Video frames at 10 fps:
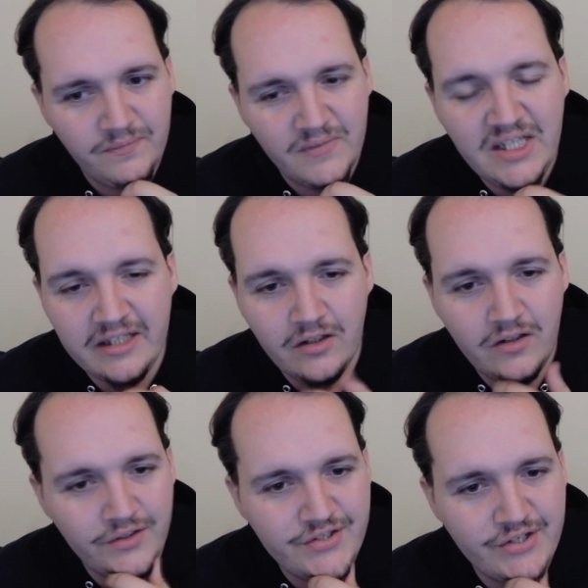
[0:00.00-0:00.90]
It
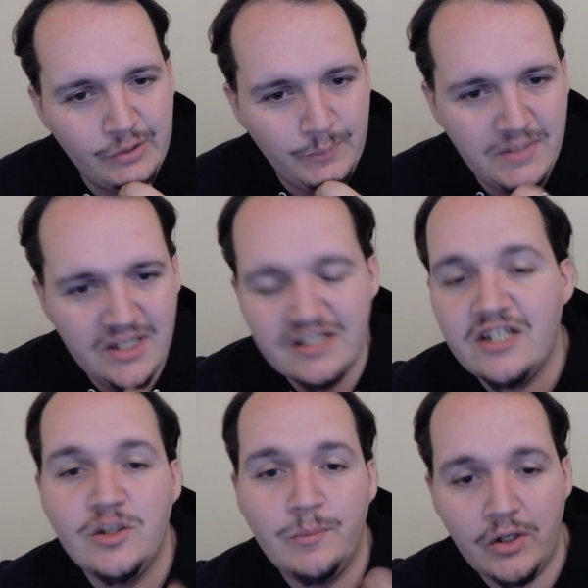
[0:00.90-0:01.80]
also means that
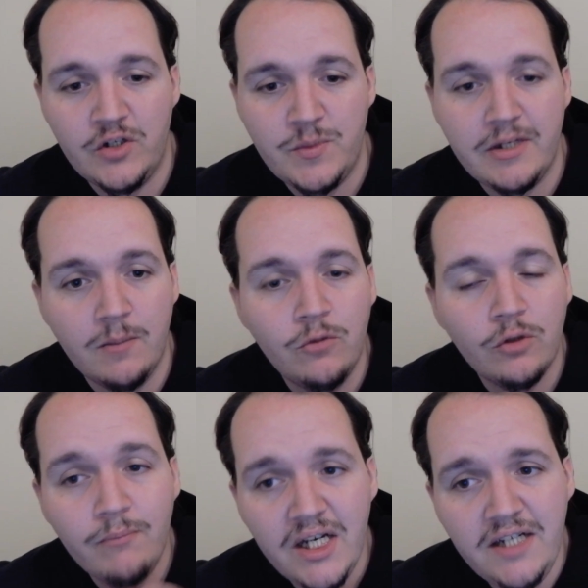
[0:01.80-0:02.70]
your opponents become more
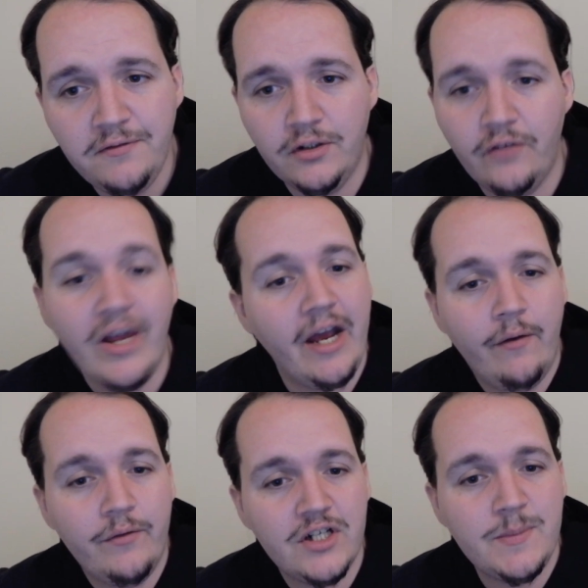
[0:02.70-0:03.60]
mindful of how
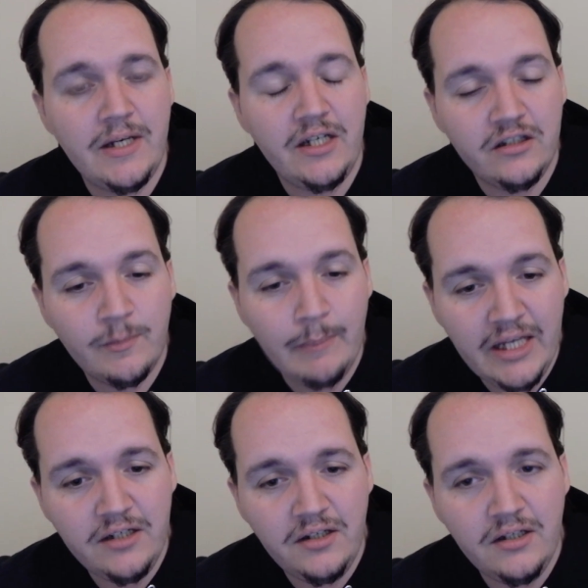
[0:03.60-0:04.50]
they're spending their
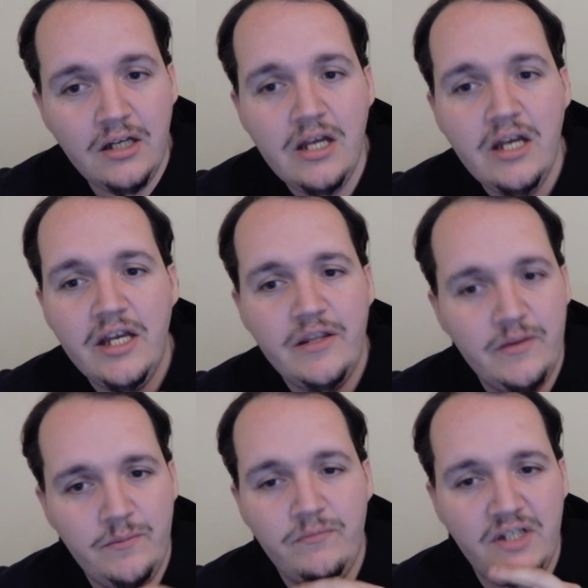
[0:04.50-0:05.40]
mana.
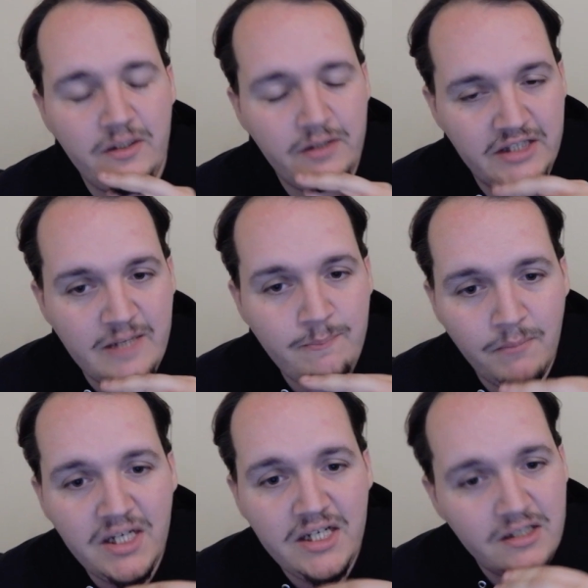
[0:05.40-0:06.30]
They
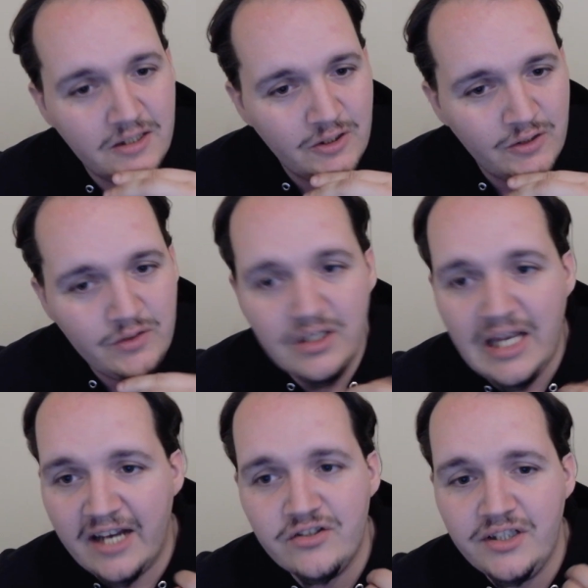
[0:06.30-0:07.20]
might
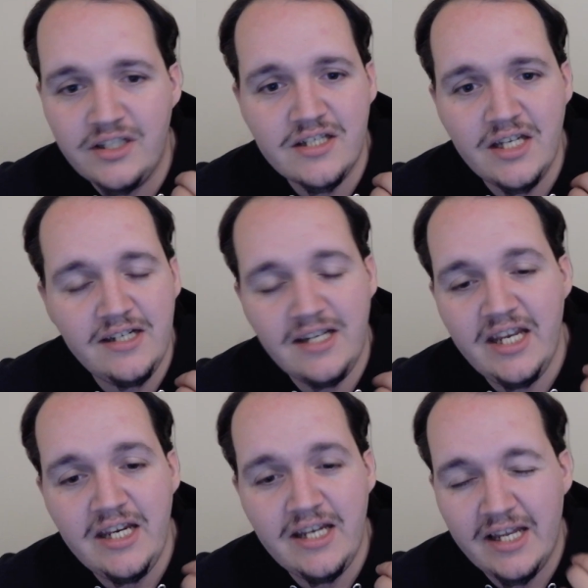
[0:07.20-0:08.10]
actually decide,
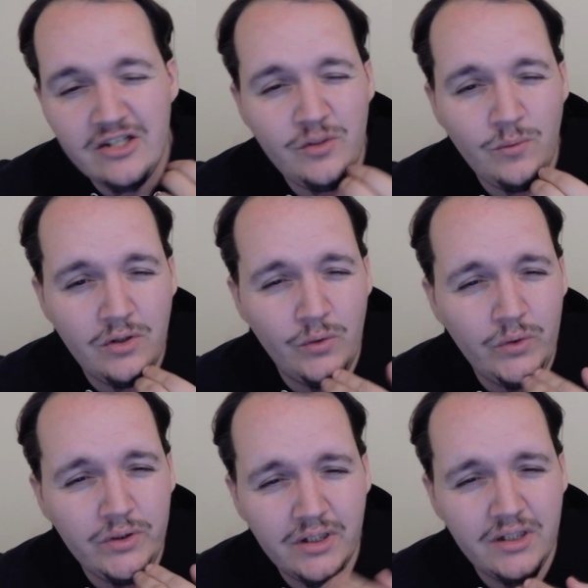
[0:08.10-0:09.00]
hey, I actually want to
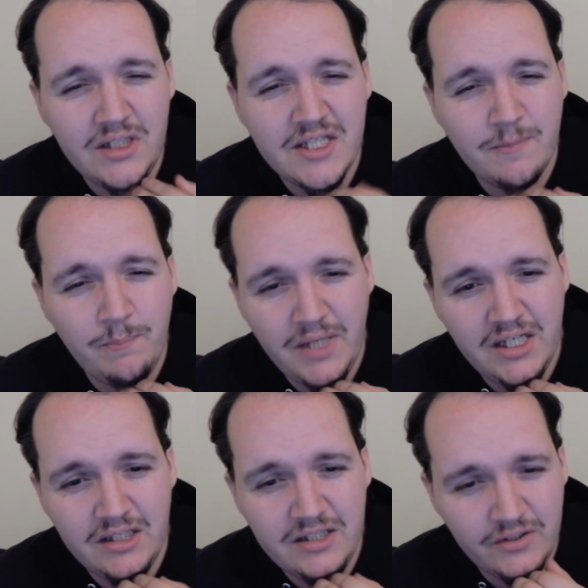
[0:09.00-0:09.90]
hold on to some
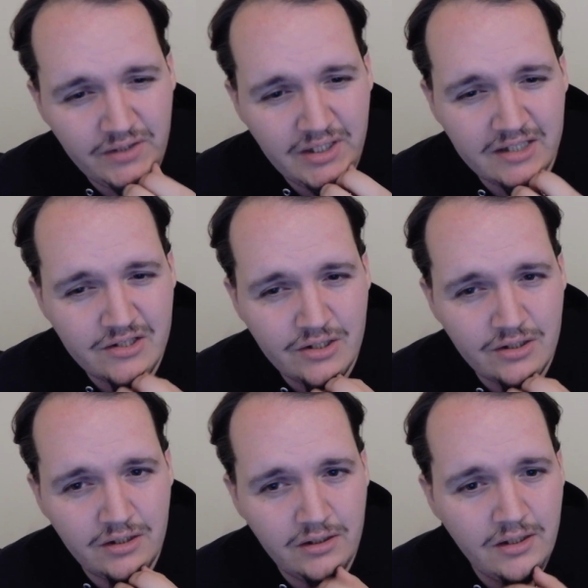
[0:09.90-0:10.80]
mana till next
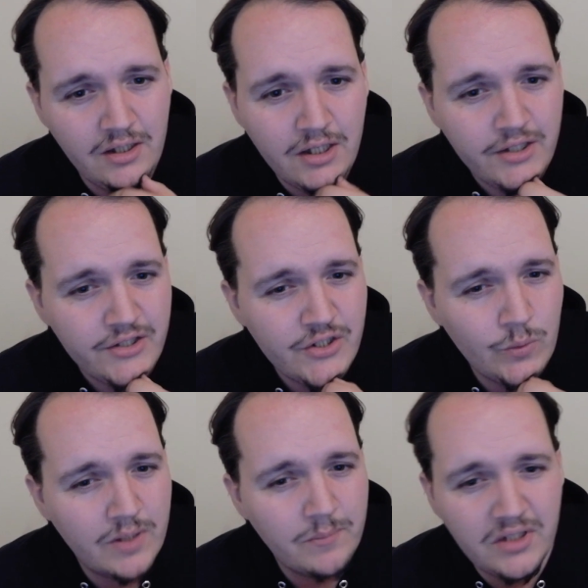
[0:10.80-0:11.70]
turn. So
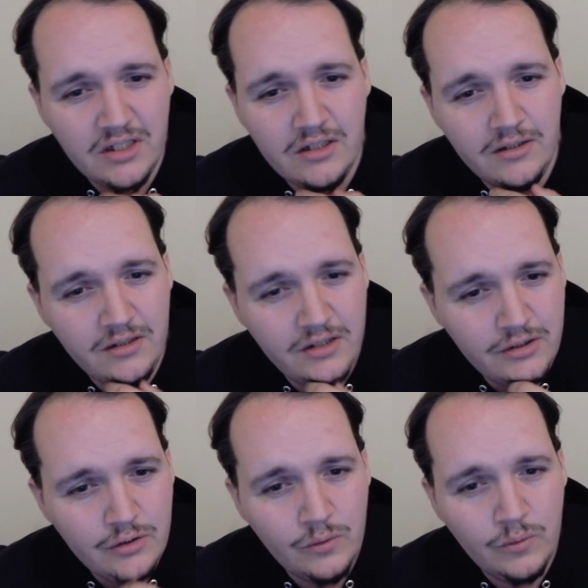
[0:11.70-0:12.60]
what I'm gonna
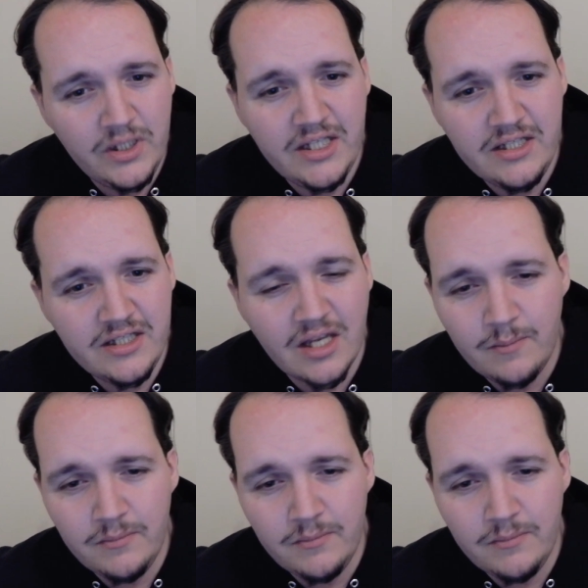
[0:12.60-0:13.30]
do is that